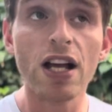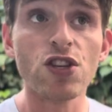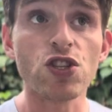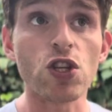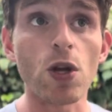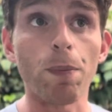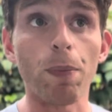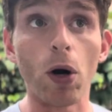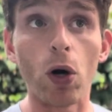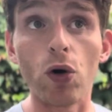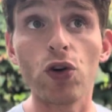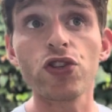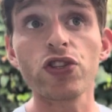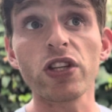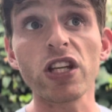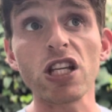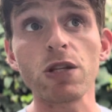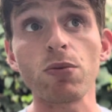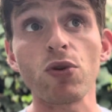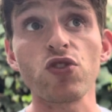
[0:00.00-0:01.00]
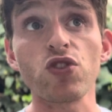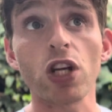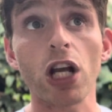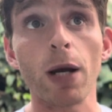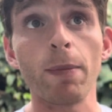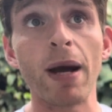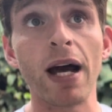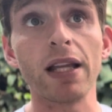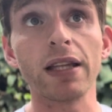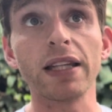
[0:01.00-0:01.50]
Supposedly it's supposed to
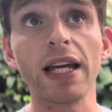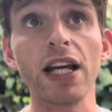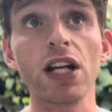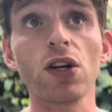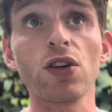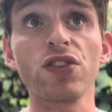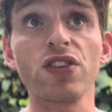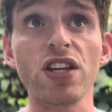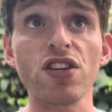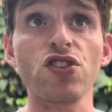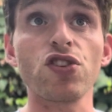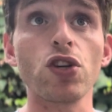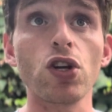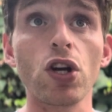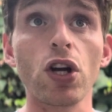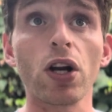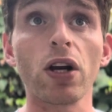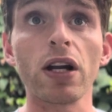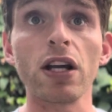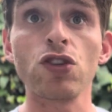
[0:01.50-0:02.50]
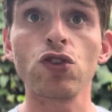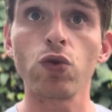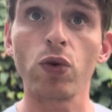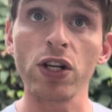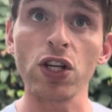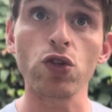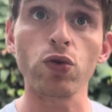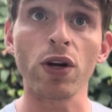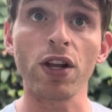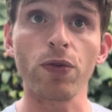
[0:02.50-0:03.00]
come out later this year in
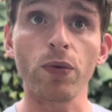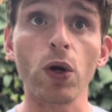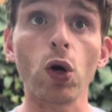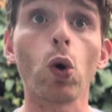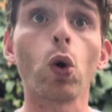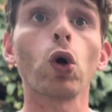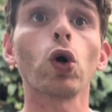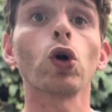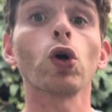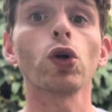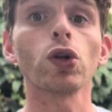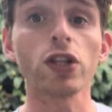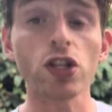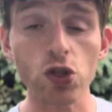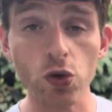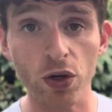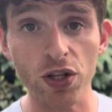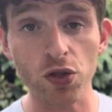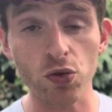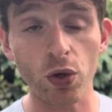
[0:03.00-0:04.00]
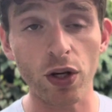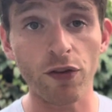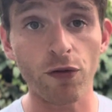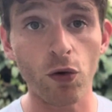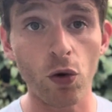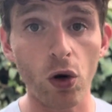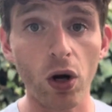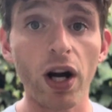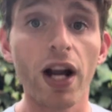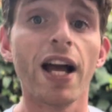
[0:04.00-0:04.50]
2023 or early
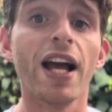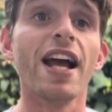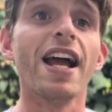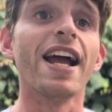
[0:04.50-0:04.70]
2024.